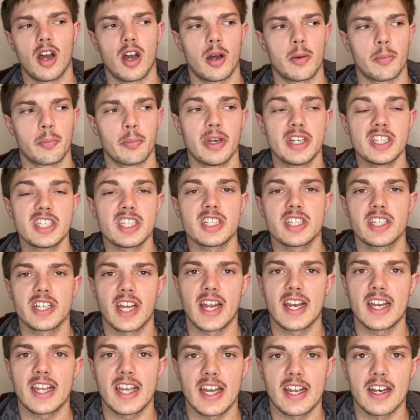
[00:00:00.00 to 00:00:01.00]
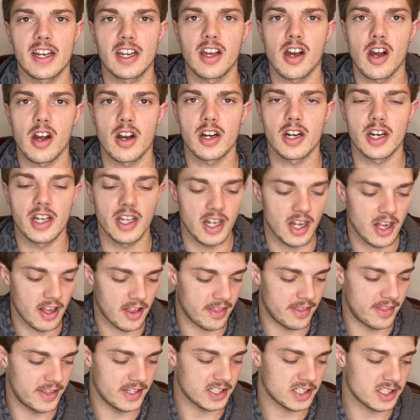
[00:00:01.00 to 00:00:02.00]
basically any kind of card.
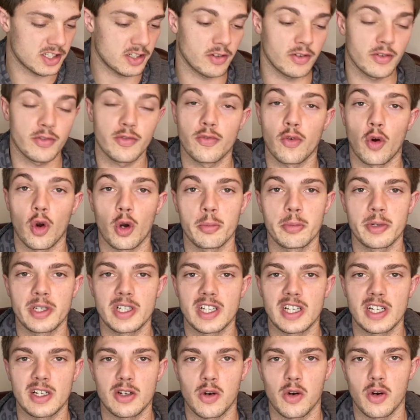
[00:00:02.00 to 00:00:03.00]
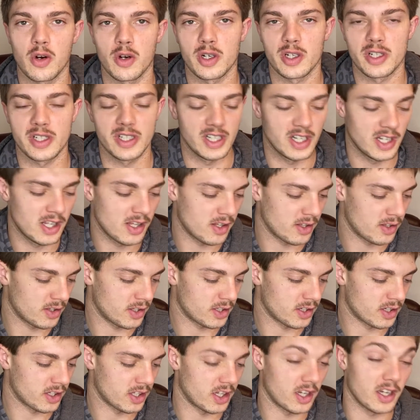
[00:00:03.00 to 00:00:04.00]
This formula or
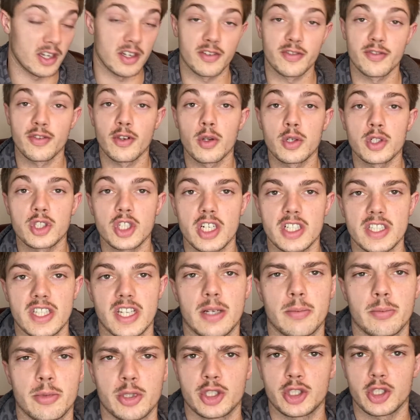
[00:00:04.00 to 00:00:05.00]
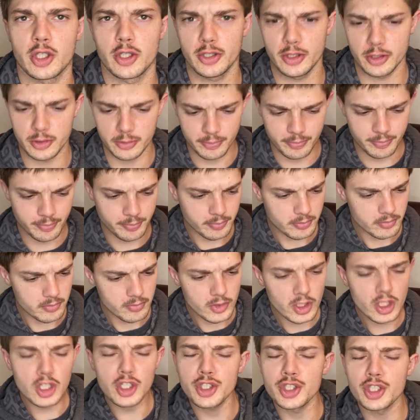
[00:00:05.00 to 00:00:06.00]
little flowchart that I'm going to show you
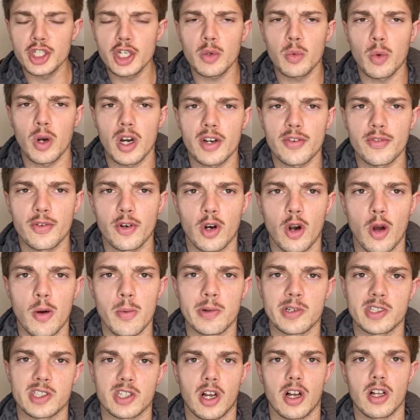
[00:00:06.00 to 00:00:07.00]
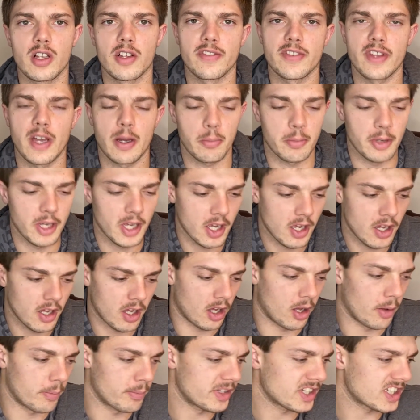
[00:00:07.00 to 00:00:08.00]
should work for almost all of them.
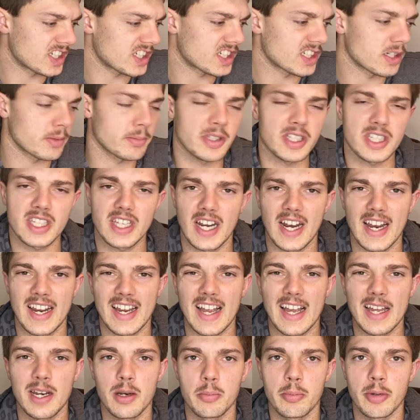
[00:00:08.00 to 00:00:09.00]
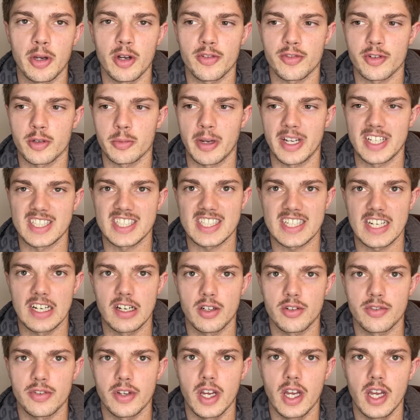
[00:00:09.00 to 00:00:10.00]
This is something that I kind of built for myself,